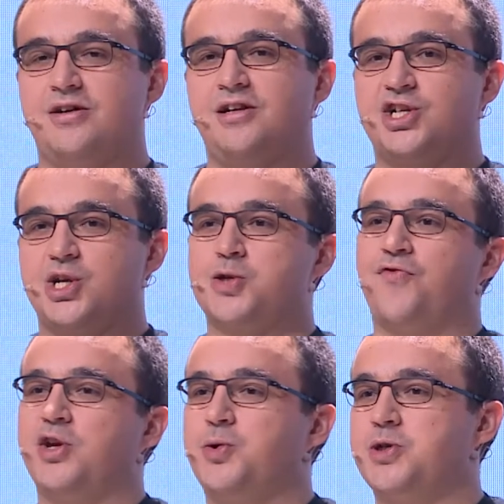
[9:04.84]
in exchange
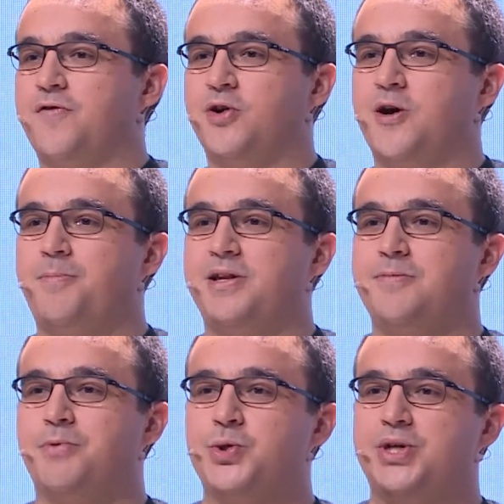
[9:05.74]
of equity of your company,
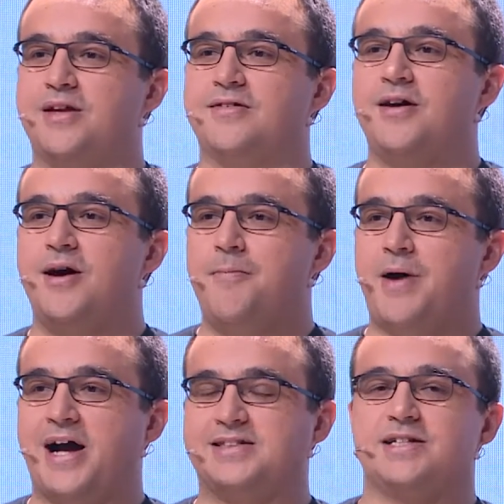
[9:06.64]
but you get
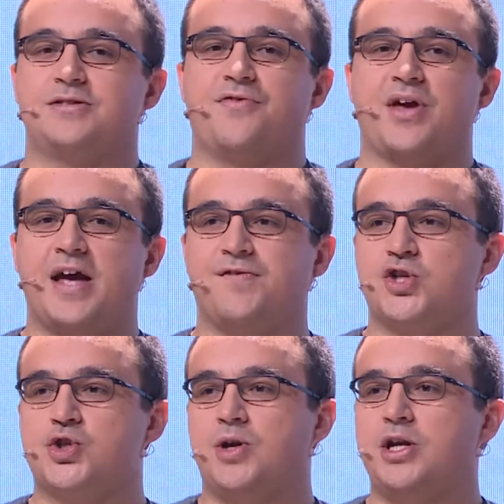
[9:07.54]
access of the
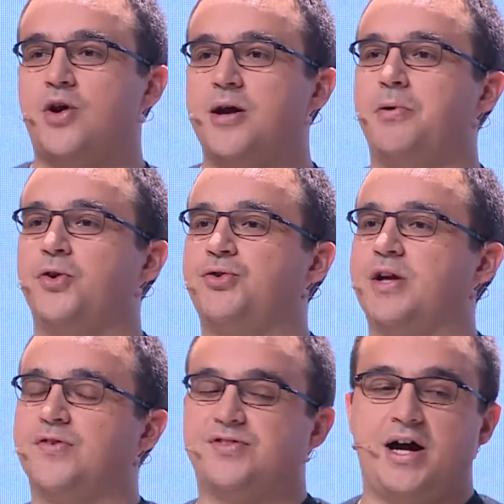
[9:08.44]
inventory and you're able to
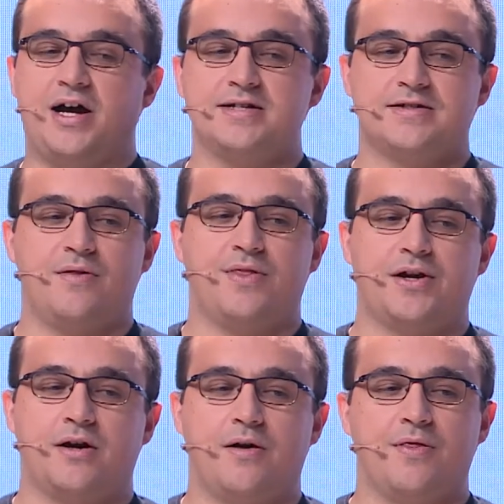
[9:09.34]
advertise on
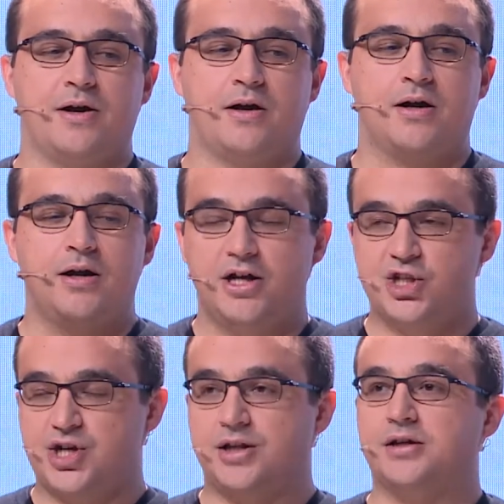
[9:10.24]
their
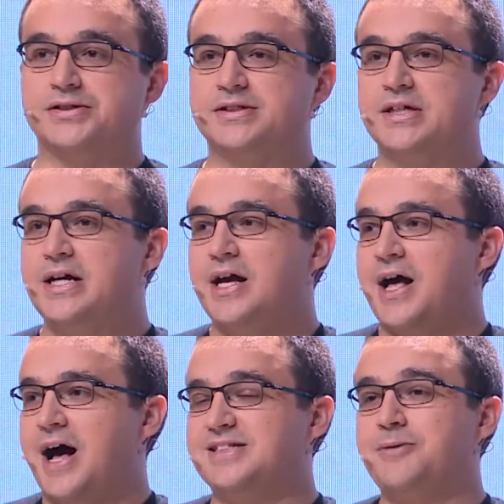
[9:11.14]
channels.
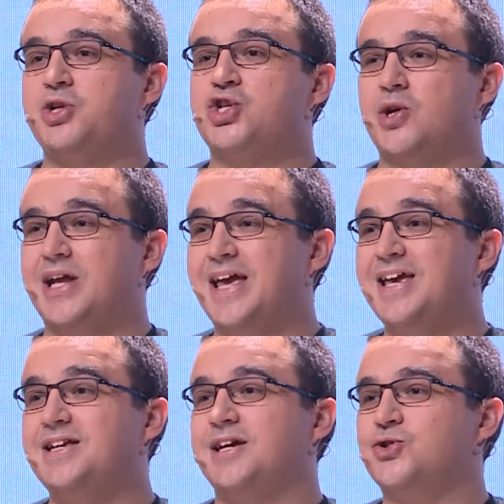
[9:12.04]
As I mentioned,
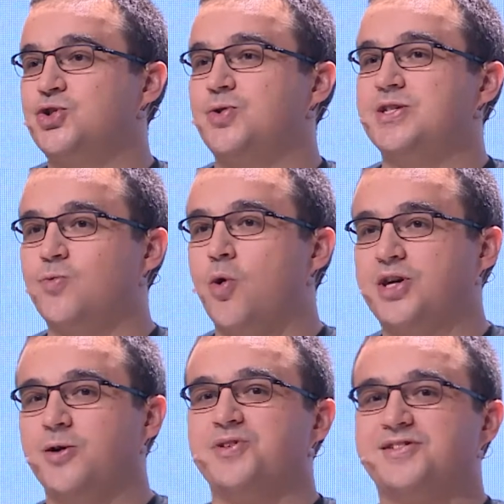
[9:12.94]
any industry is
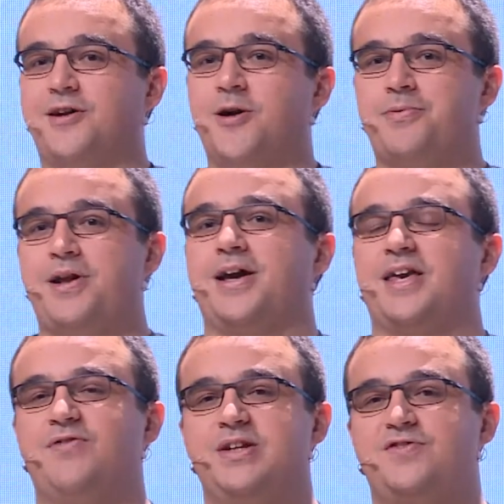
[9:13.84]
working with startups. Like
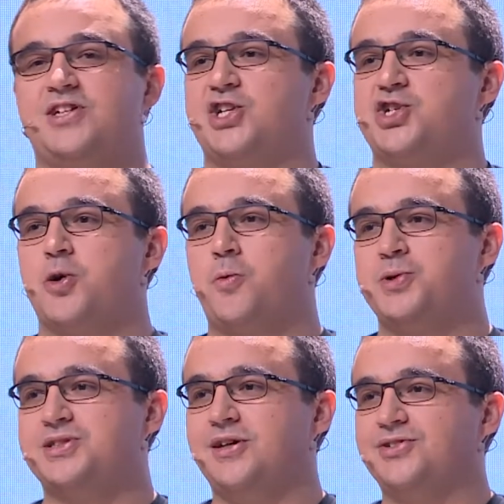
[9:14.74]
even if Diageo with